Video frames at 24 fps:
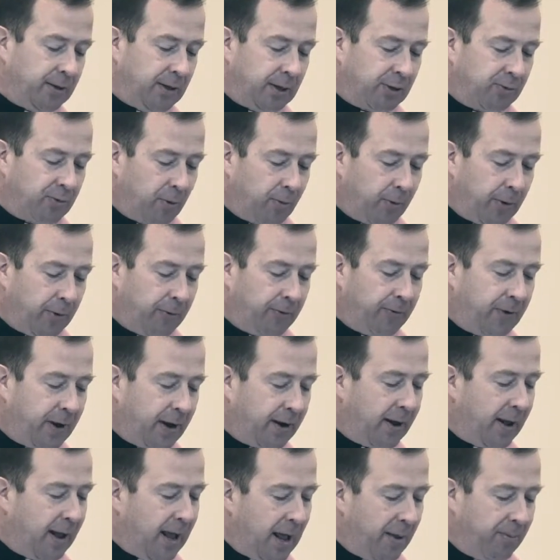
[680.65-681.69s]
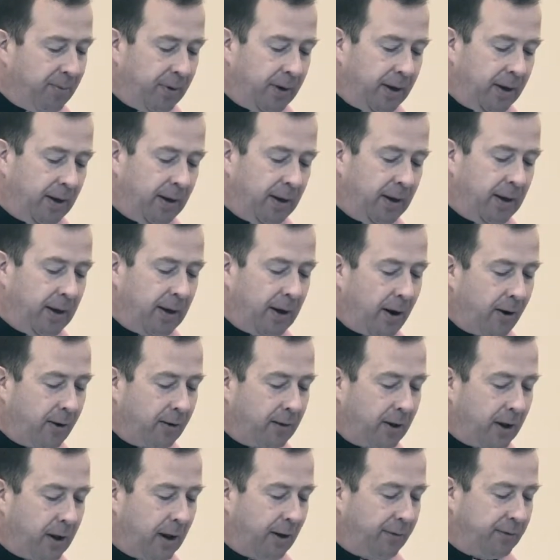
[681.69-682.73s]
it's what we'll find happening in our
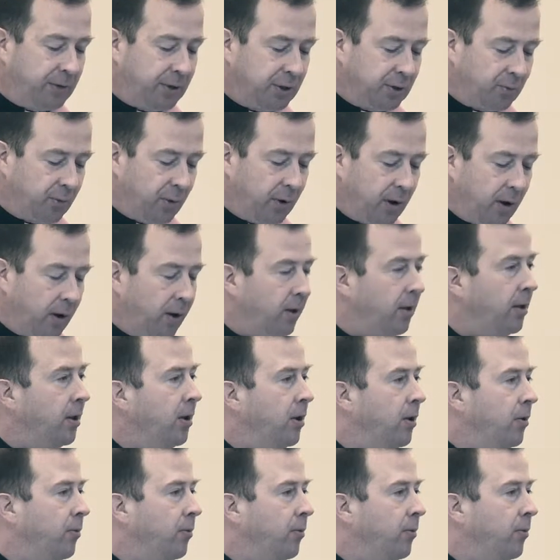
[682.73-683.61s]
lives as well